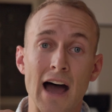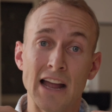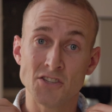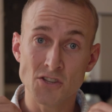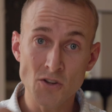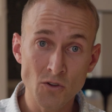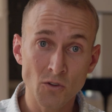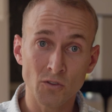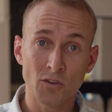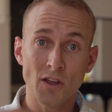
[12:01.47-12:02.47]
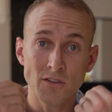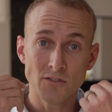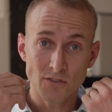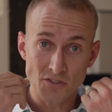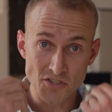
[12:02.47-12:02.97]
I choose
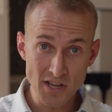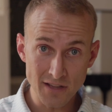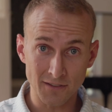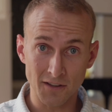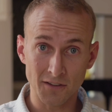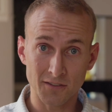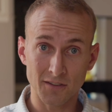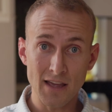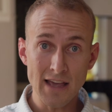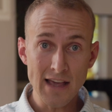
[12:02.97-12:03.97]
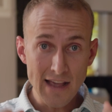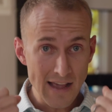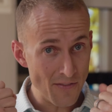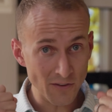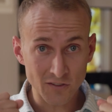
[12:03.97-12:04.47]
Jesus
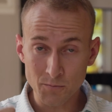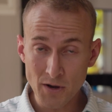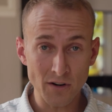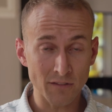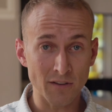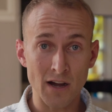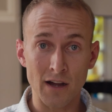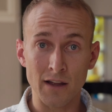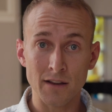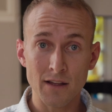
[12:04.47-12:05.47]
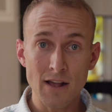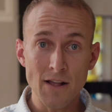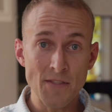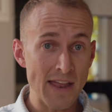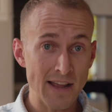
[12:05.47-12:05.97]
and the Spirit of God
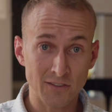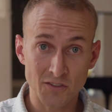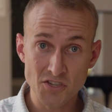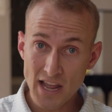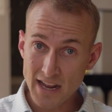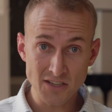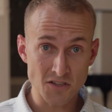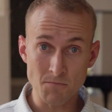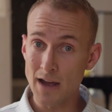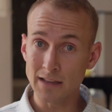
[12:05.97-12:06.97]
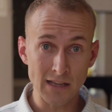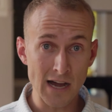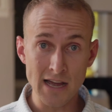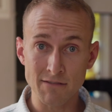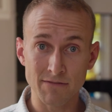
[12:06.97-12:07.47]
that has changed my
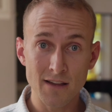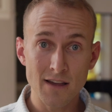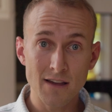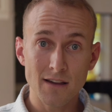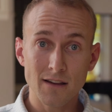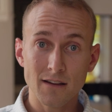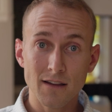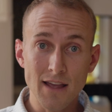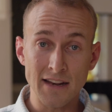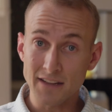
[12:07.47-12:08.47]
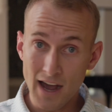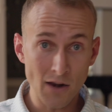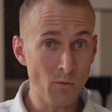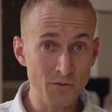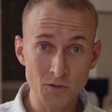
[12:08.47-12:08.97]
life. And
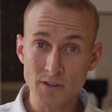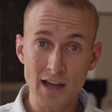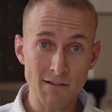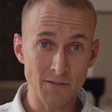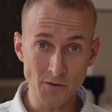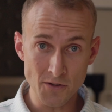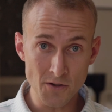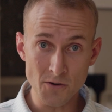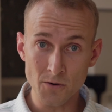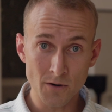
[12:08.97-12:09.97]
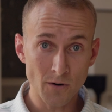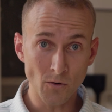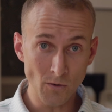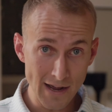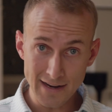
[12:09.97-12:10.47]
God will do that for you
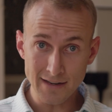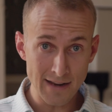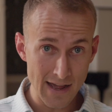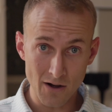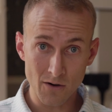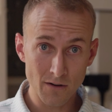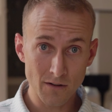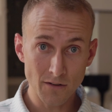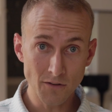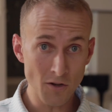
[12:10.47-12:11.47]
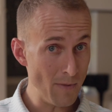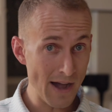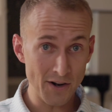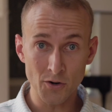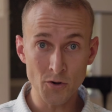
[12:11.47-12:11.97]
right now no
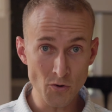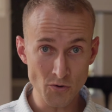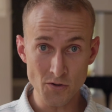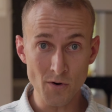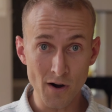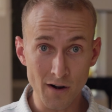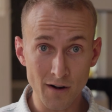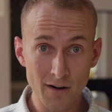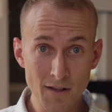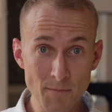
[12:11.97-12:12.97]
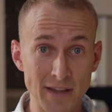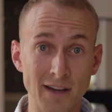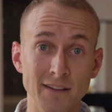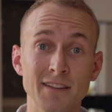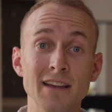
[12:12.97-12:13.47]
matter who you are,
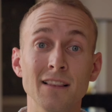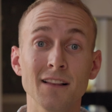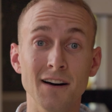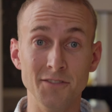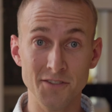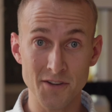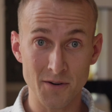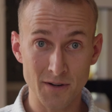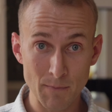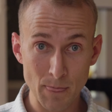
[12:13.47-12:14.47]
because He loves you.